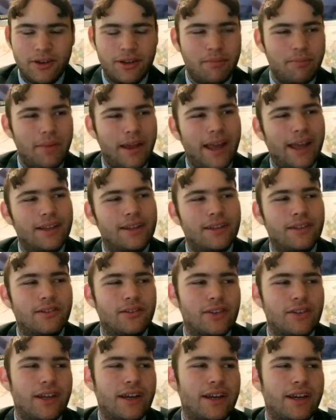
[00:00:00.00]

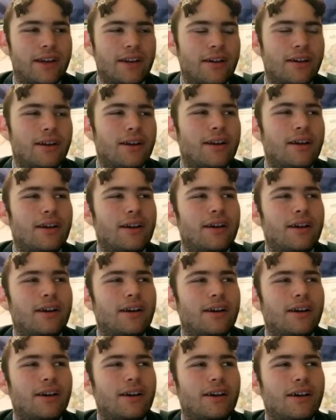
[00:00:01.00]
companions there,
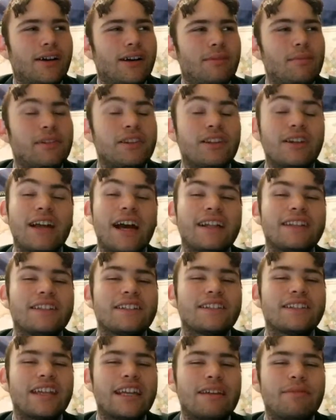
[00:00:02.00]
uh, but they're not the
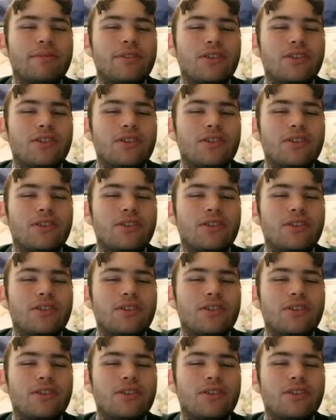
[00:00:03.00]
same as